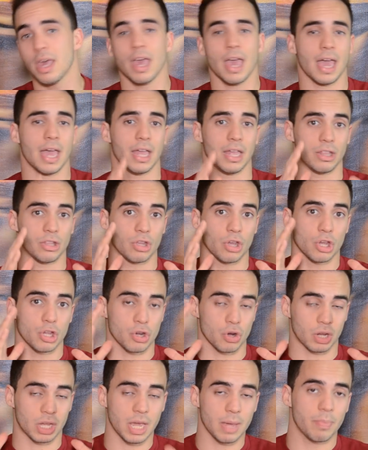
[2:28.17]
and
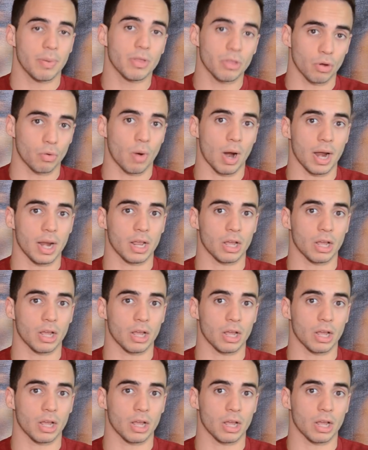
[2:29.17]
you're keeping the right